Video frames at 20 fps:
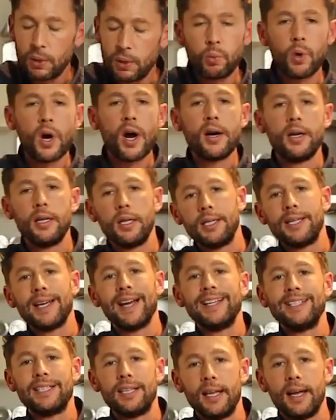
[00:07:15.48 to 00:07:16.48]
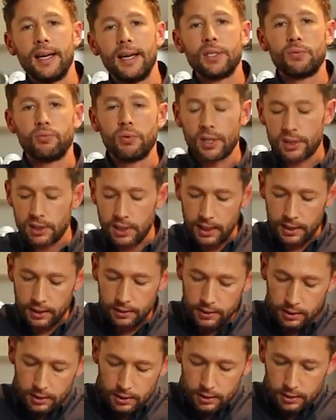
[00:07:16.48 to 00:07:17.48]
be the word of the day today, is rustic.
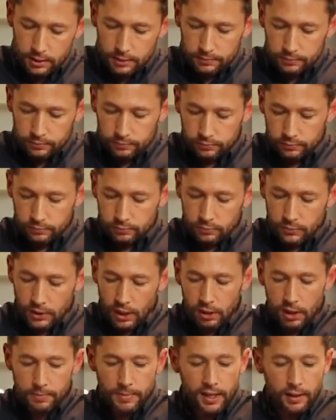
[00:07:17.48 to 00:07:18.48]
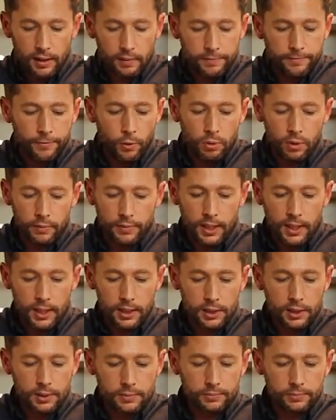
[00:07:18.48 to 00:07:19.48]
I'm going to make 4 of
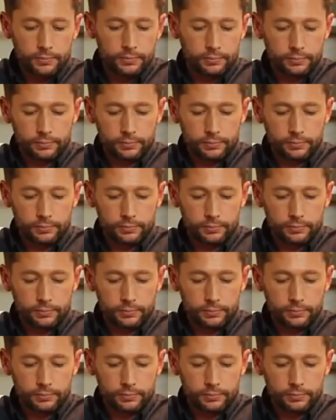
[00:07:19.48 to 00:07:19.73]
these.